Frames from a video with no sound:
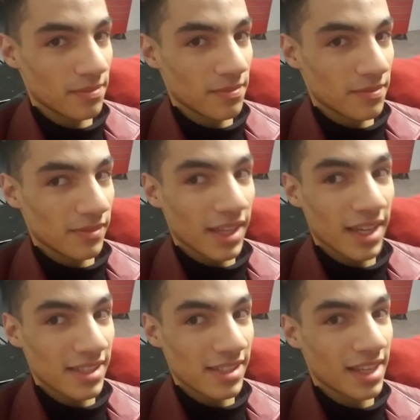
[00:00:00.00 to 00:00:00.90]
Like I
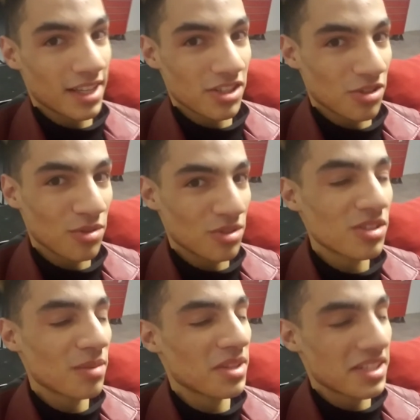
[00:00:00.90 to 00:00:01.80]
said, I just told you some
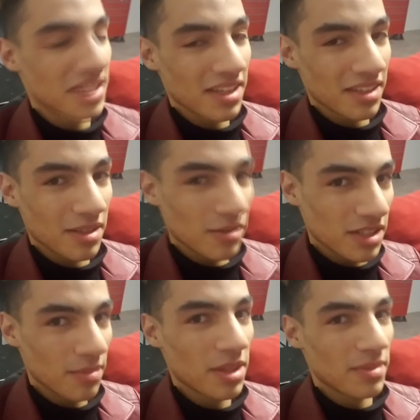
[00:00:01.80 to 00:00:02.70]
of
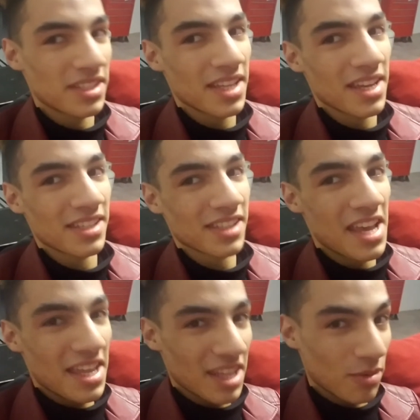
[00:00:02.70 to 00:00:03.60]
the mistakes
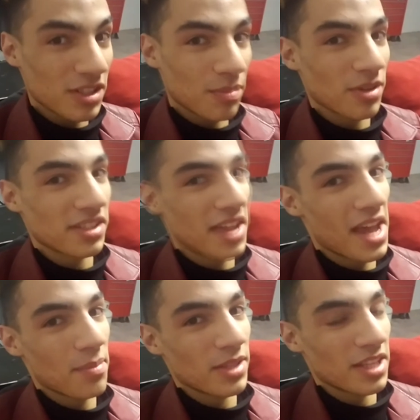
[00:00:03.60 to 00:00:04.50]
that weren't supposed to
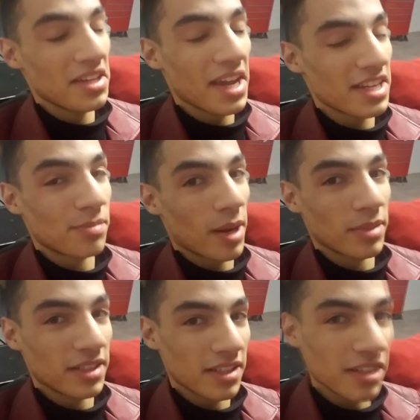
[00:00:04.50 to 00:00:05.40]
happen that you guys probably
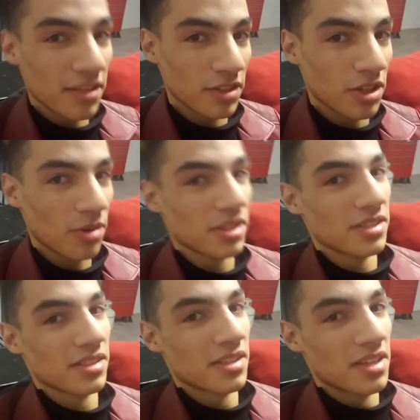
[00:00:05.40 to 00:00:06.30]
didn't even notice.
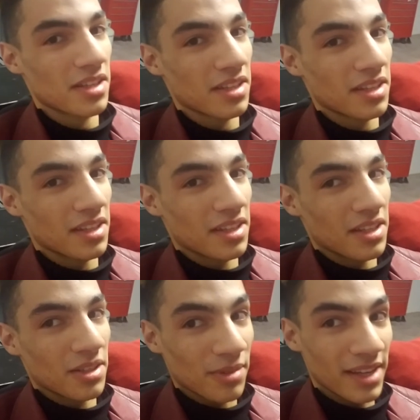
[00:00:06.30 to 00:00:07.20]

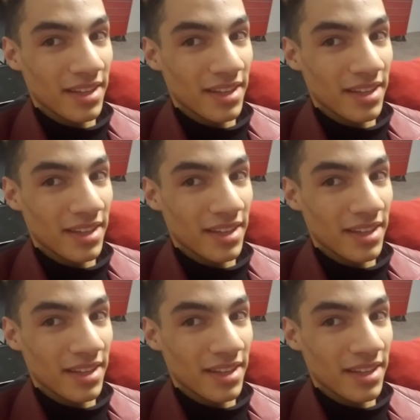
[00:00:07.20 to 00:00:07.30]
Right?